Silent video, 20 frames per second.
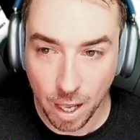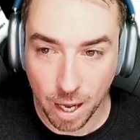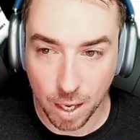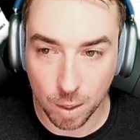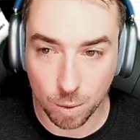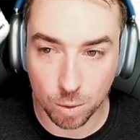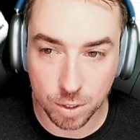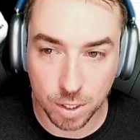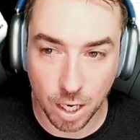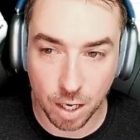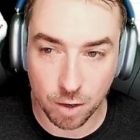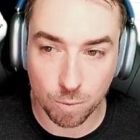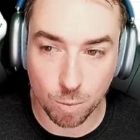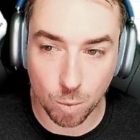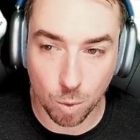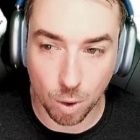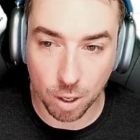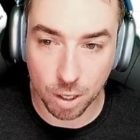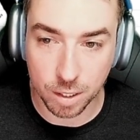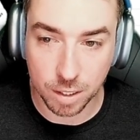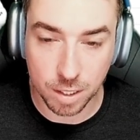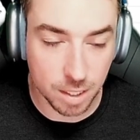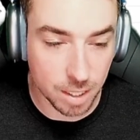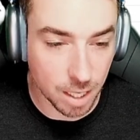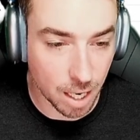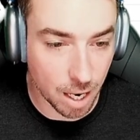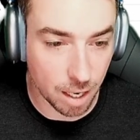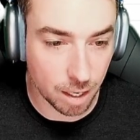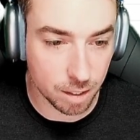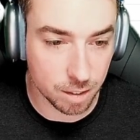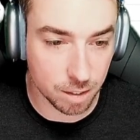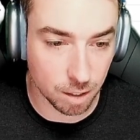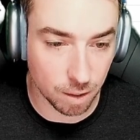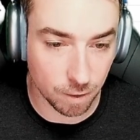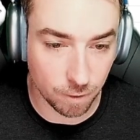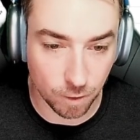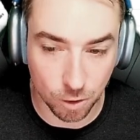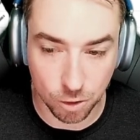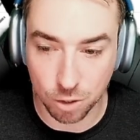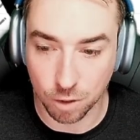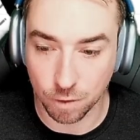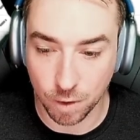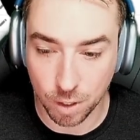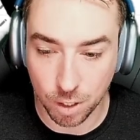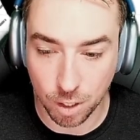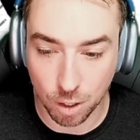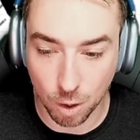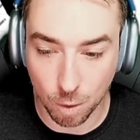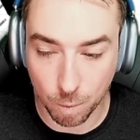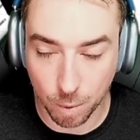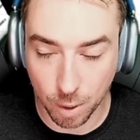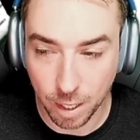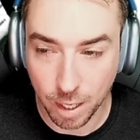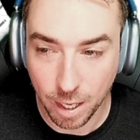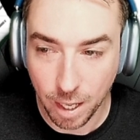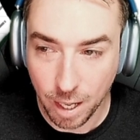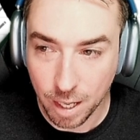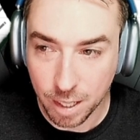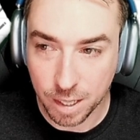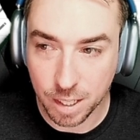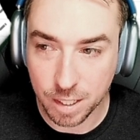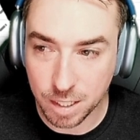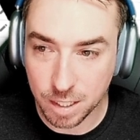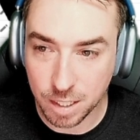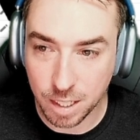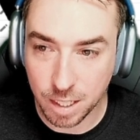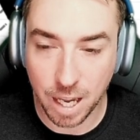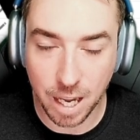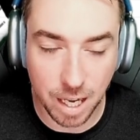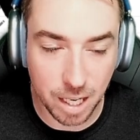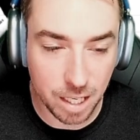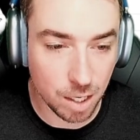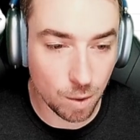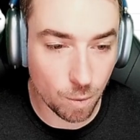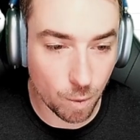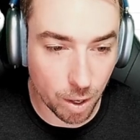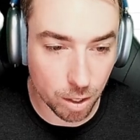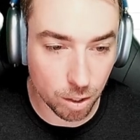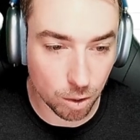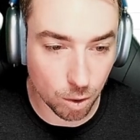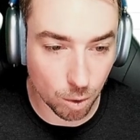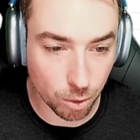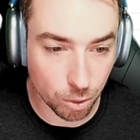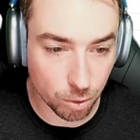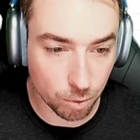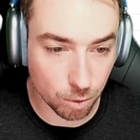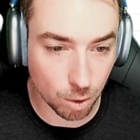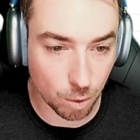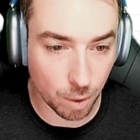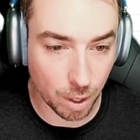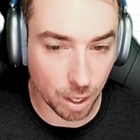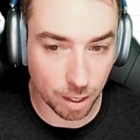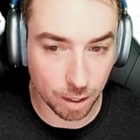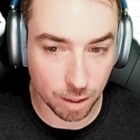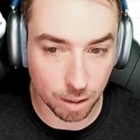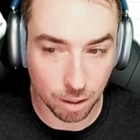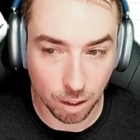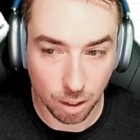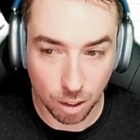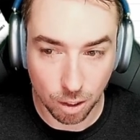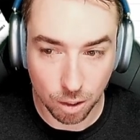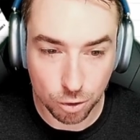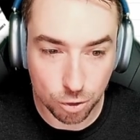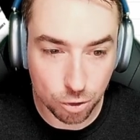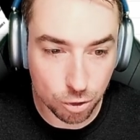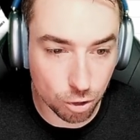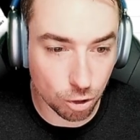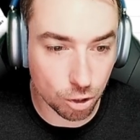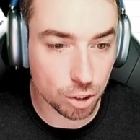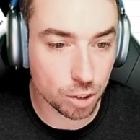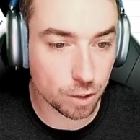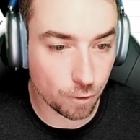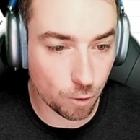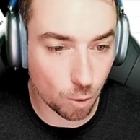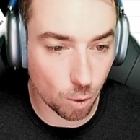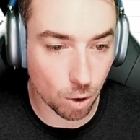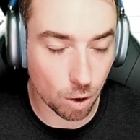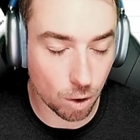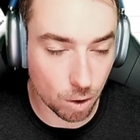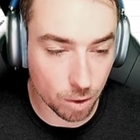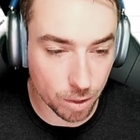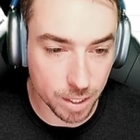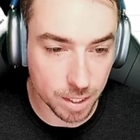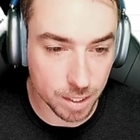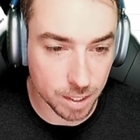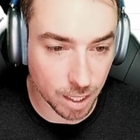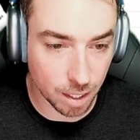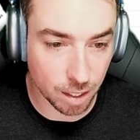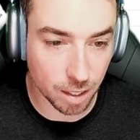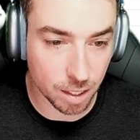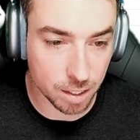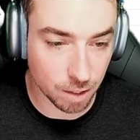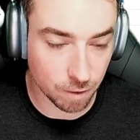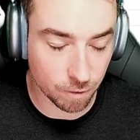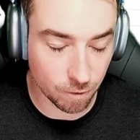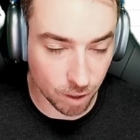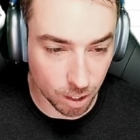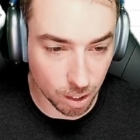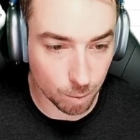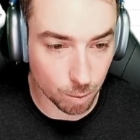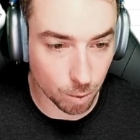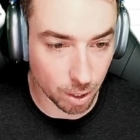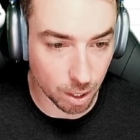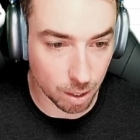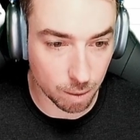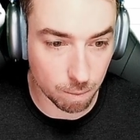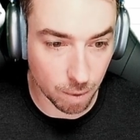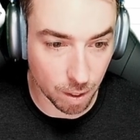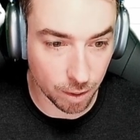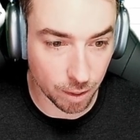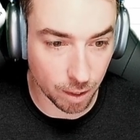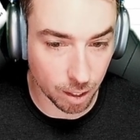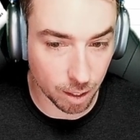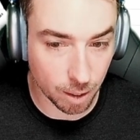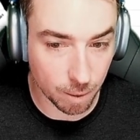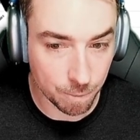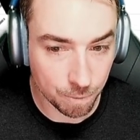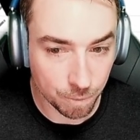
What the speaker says: And we'll dive more into tags in a future video. But this is a handy way to go through and search for all this data that's available in Mythic.